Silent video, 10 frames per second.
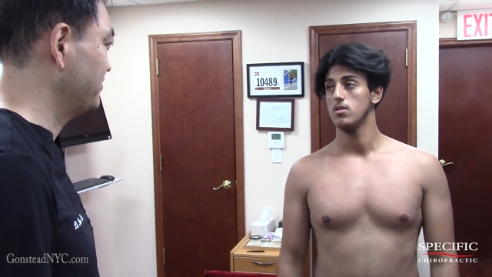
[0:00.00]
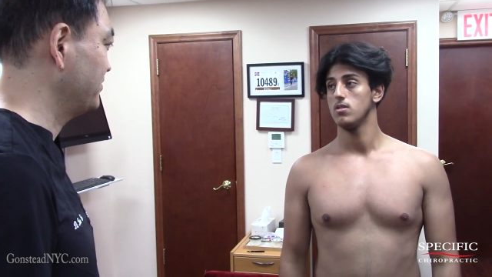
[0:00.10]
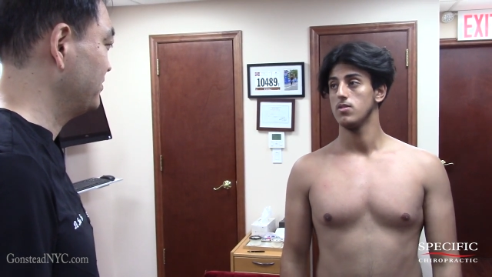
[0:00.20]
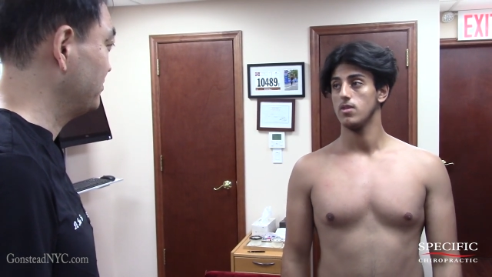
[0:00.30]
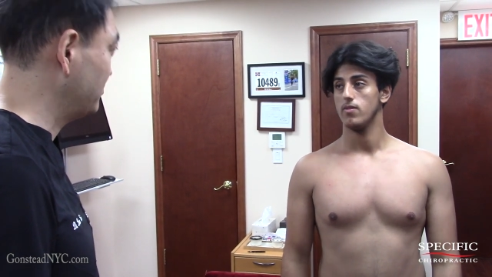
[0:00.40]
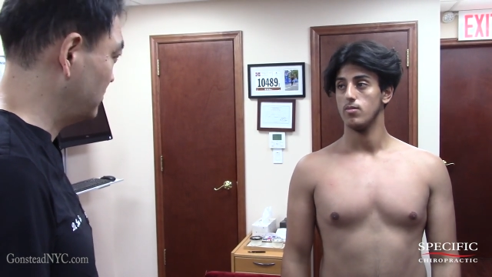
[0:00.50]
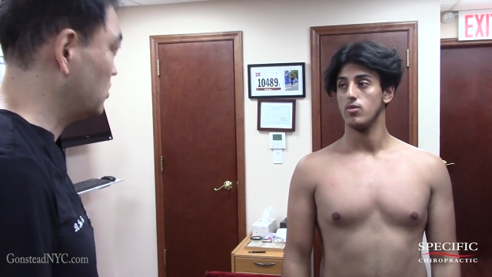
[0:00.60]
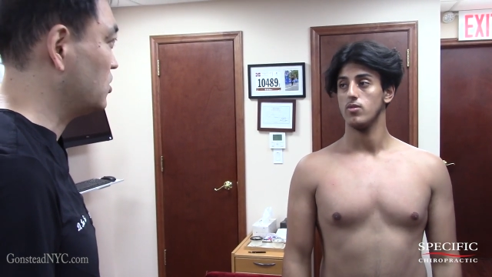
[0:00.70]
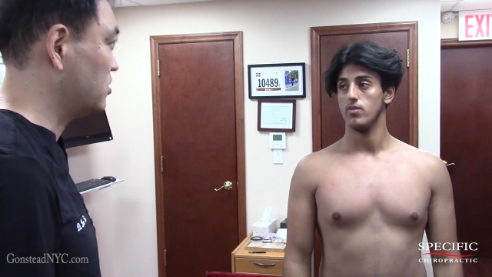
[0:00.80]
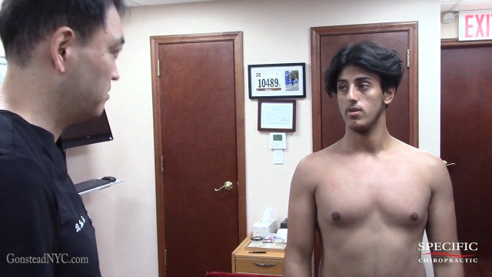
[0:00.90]
Speaker 1: seven point
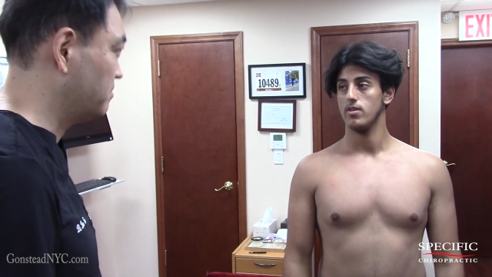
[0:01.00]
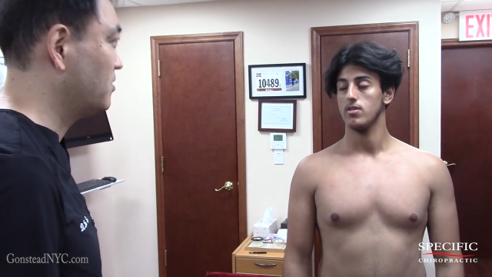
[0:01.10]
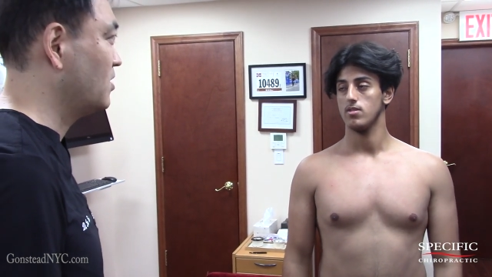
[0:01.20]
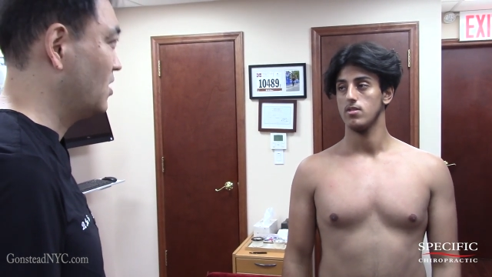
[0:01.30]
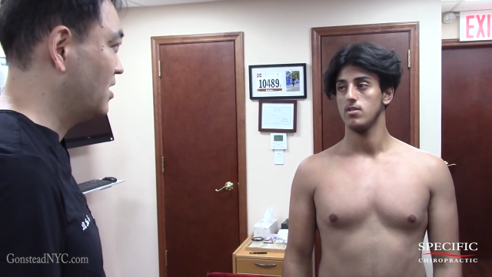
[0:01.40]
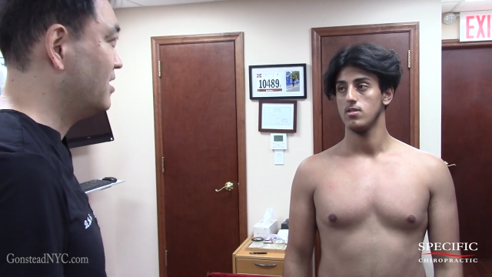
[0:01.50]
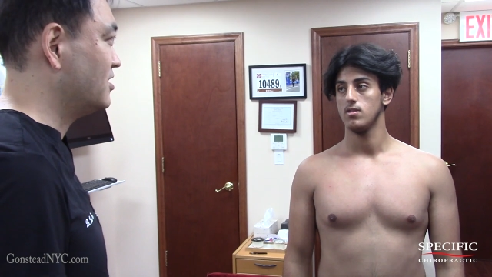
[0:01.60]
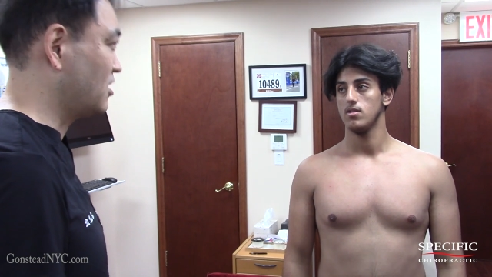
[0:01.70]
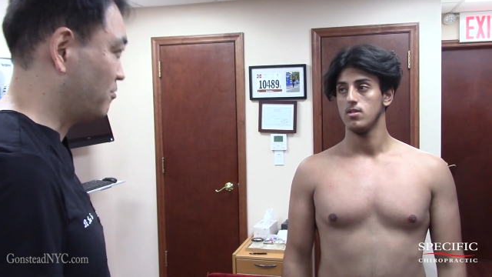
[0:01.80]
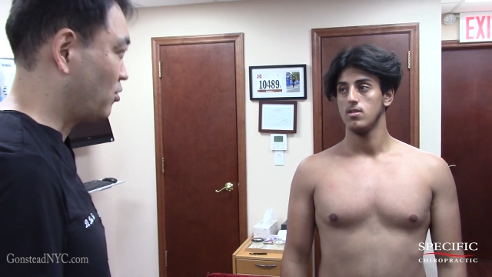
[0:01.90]
five out of ten.
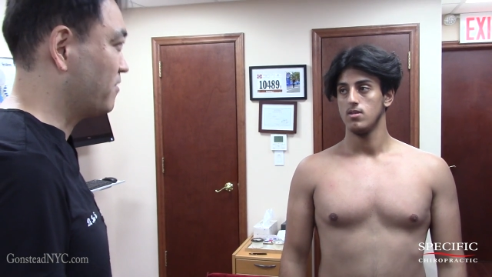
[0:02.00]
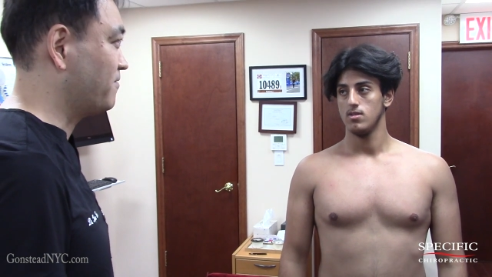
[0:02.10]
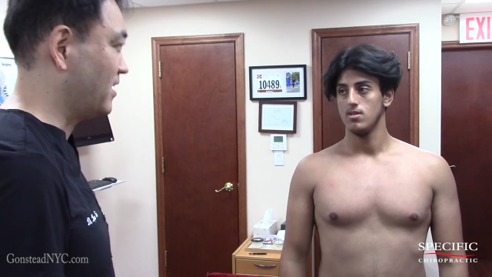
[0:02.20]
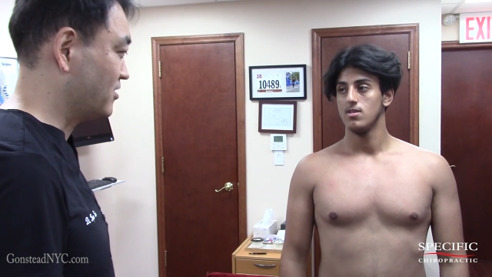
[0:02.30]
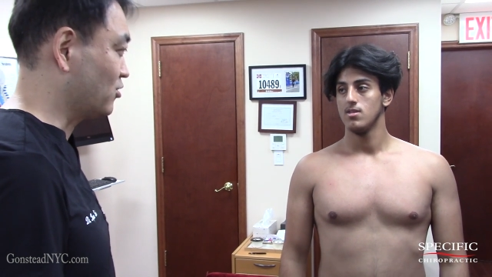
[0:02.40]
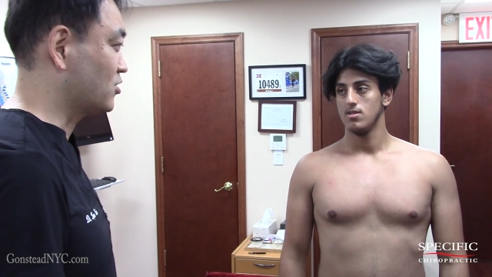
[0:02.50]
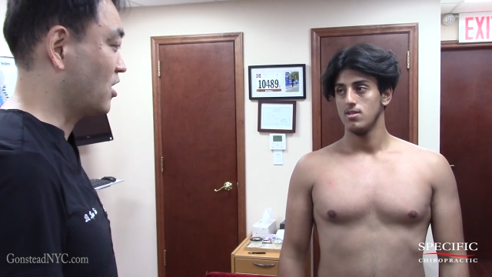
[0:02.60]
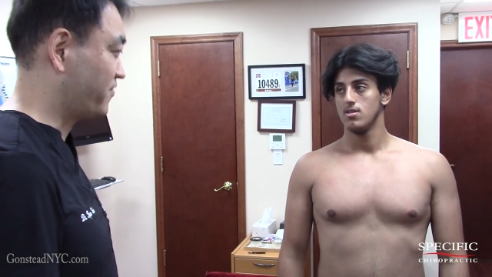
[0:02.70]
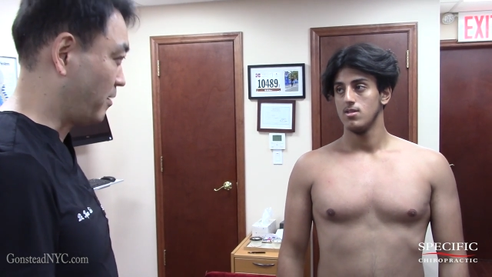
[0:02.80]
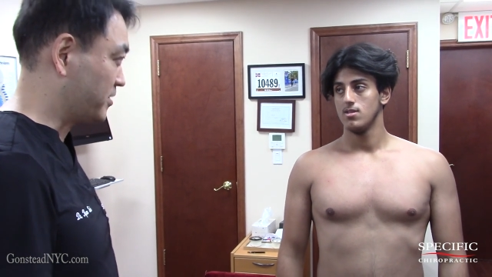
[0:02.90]
Speaker 2: 7.5. So
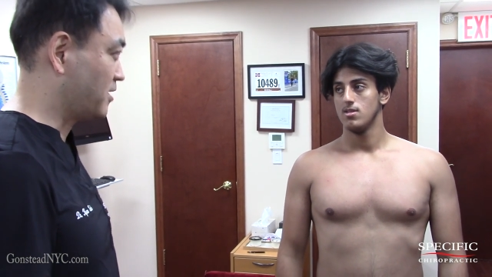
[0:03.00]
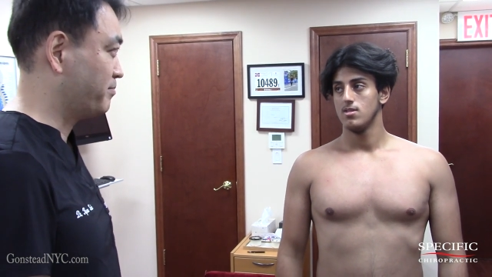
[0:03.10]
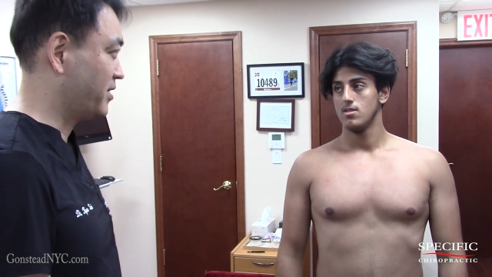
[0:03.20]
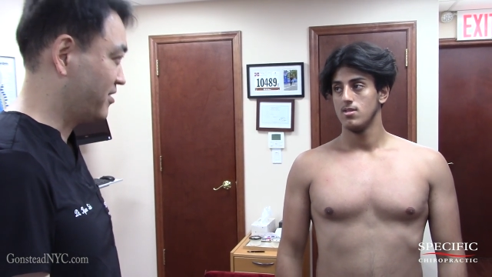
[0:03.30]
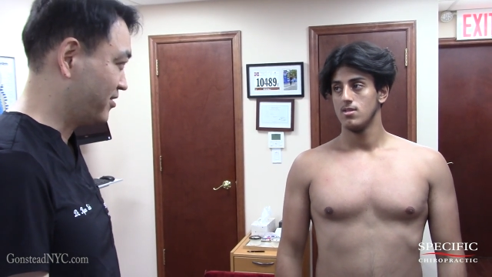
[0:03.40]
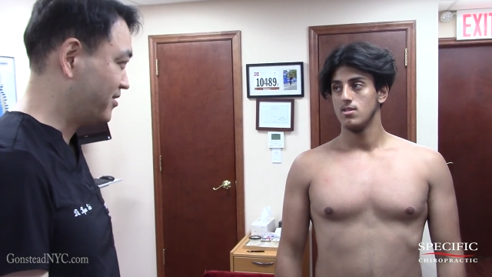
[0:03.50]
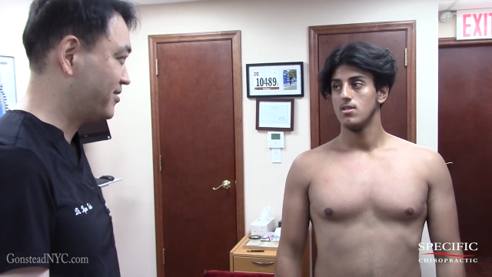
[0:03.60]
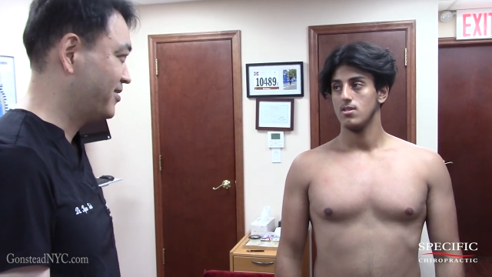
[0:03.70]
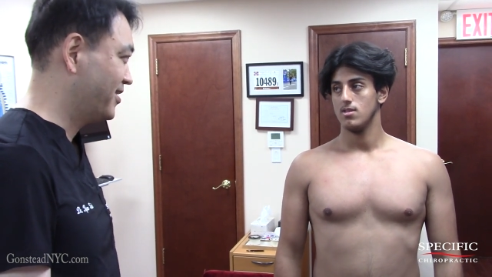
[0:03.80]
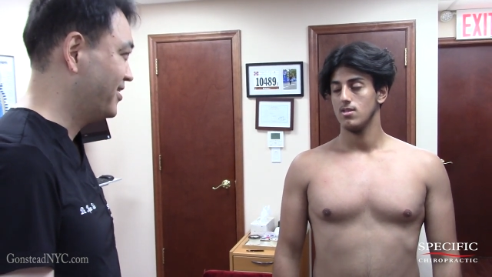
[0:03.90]
75% better, huh?
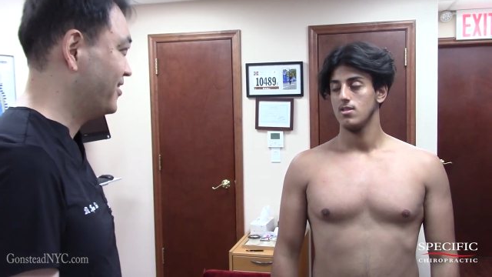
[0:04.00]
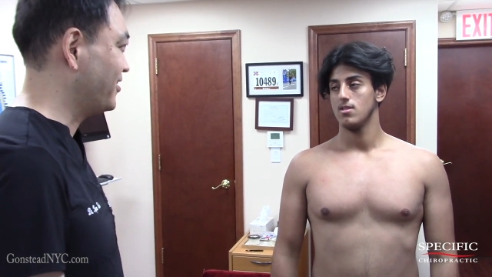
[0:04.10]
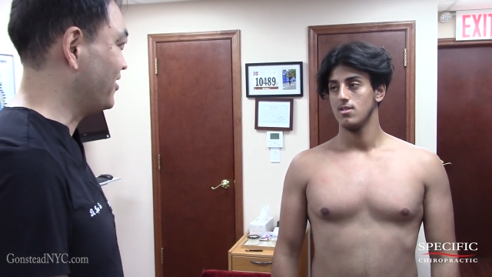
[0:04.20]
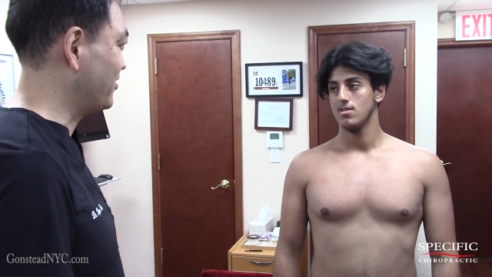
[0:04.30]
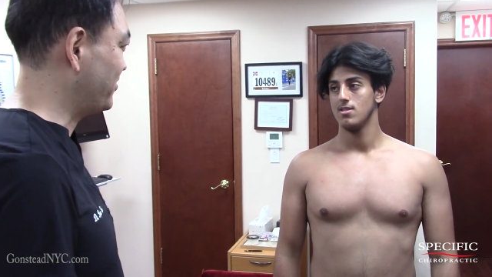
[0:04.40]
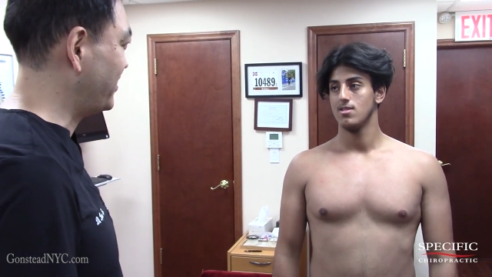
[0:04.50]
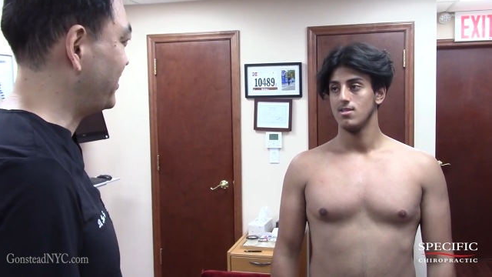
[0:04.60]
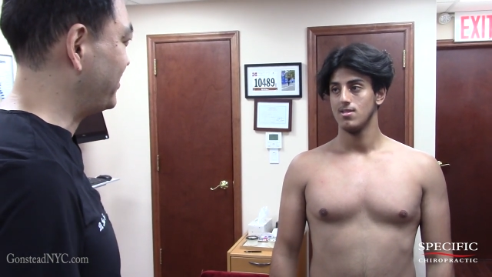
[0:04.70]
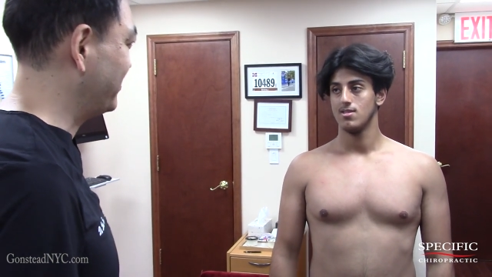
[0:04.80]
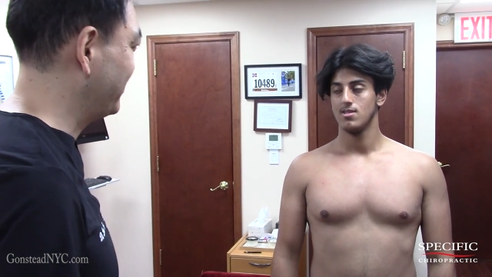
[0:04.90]
All
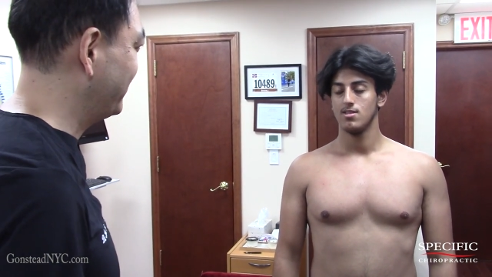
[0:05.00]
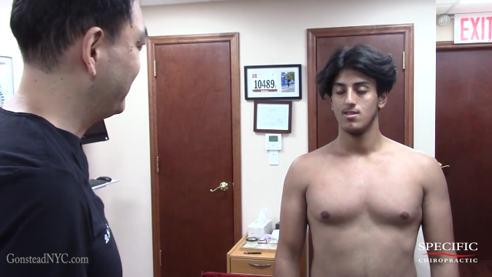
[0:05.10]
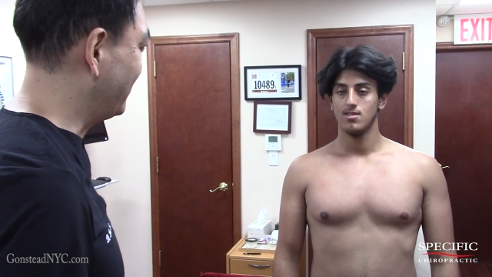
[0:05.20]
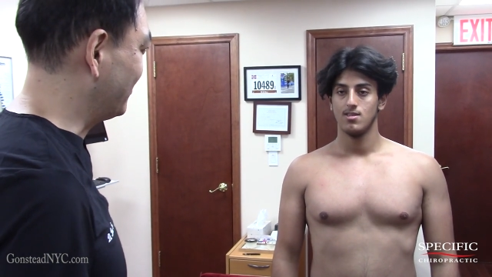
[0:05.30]
right. I